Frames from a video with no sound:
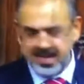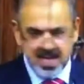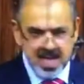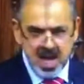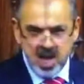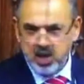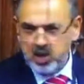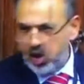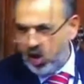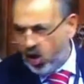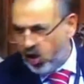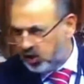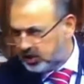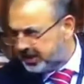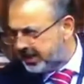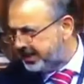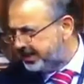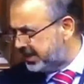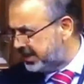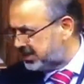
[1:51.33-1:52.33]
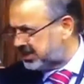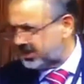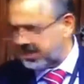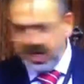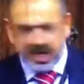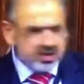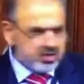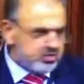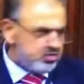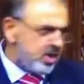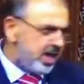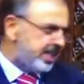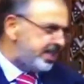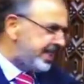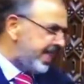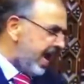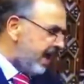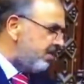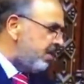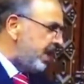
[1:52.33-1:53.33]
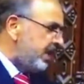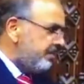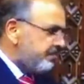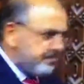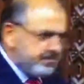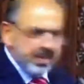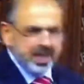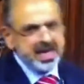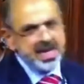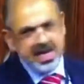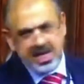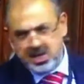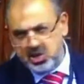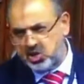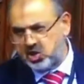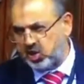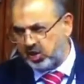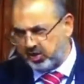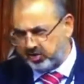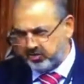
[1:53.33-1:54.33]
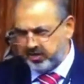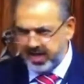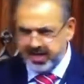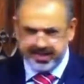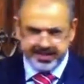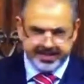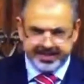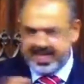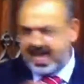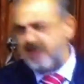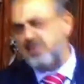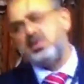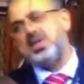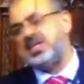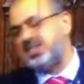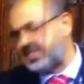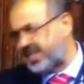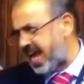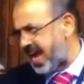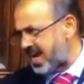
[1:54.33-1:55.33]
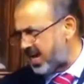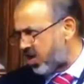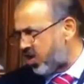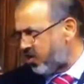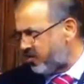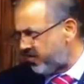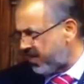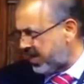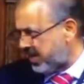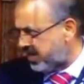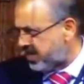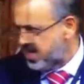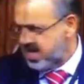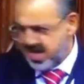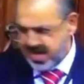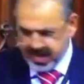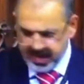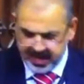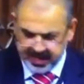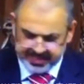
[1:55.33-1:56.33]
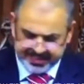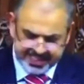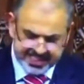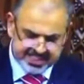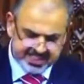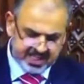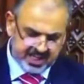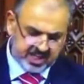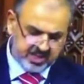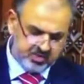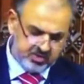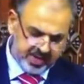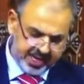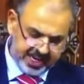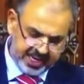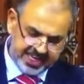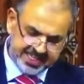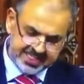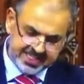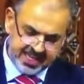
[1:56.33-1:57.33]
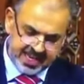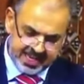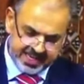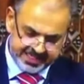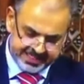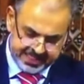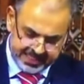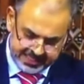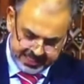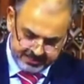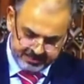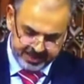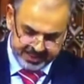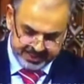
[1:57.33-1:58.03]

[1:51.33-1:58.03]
laws in this country, they will breed children, they will take over uh, this country is a deliberate